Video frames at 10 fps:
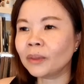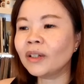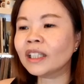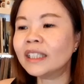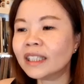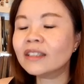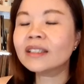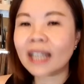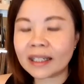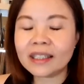clinical
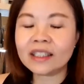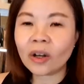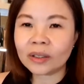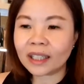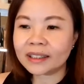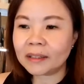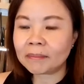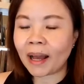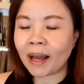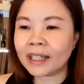study conducted
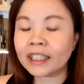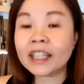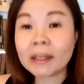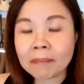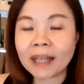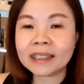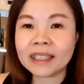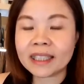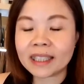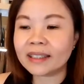by a
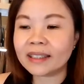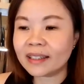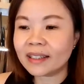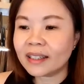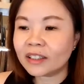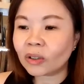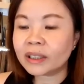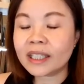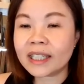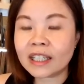third-party scientist,
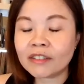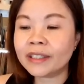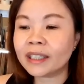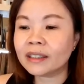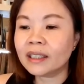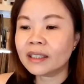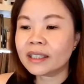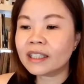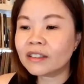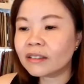Dr. Sliver.
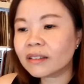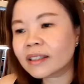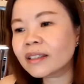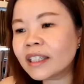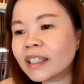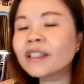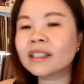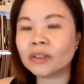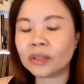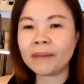
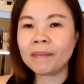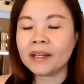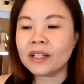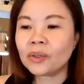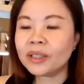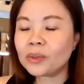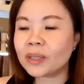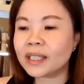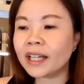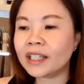Okay, so this was
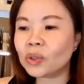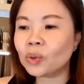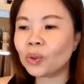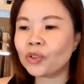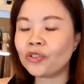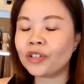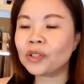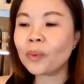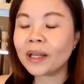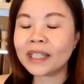done in 2003. So
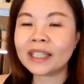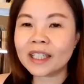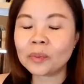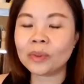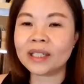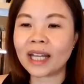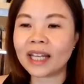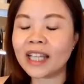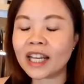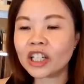what he did was that he
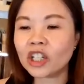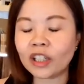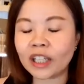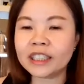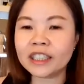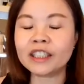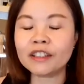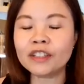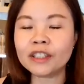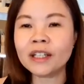actually collected
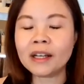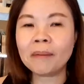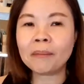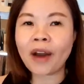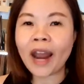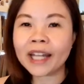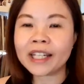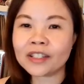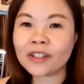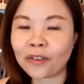different
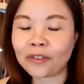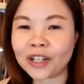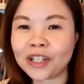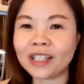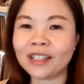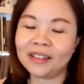brands of Reishi